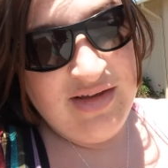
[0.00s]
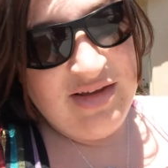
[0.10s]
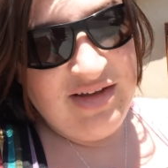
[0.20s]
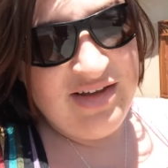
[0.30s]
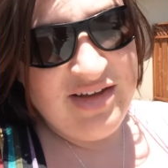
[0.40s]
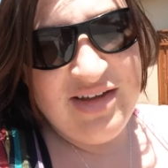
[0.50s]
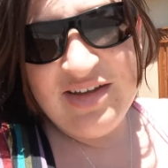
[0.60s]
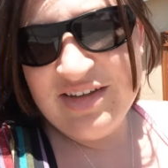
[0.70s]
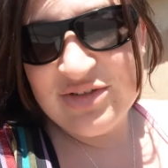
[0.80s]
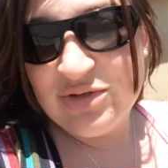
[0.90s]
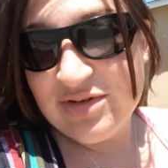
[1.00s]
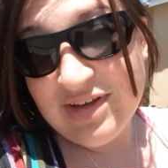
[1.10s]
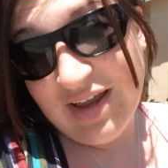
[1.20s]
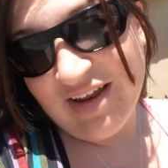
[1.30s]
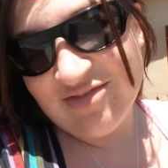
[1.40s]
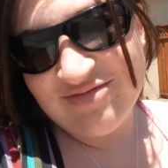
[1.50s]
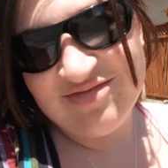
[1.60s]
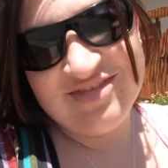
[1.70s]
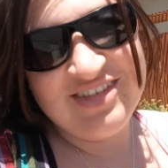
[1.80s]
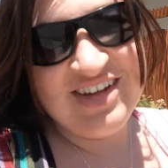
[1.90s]
uh, as soon as I can.
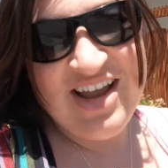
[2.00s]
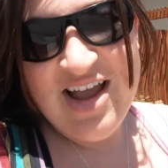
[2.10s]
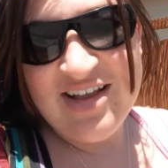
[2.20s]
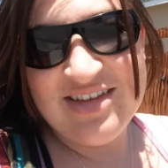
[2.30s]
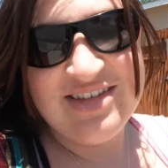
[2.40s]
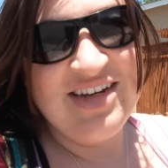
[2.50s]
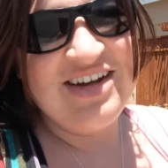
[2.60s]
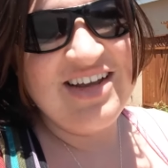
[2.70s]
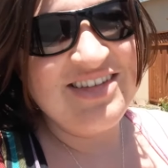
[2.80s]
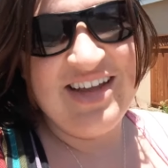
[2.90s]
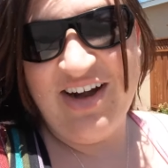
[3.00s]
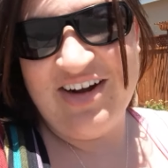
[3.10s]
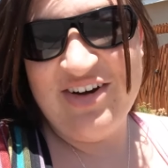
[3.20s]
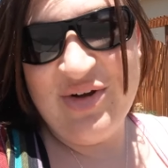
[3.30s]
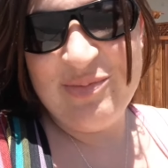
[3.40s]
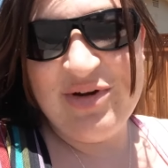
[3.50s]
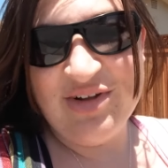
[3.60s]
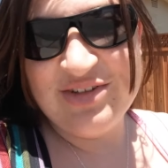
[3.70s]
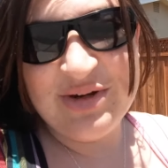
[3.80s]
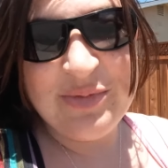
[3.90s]
See you guys later. Hope you're all
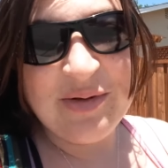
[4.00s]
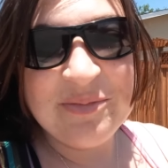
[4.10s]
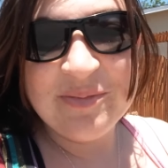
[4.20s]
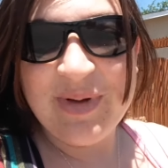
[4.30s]
doing well.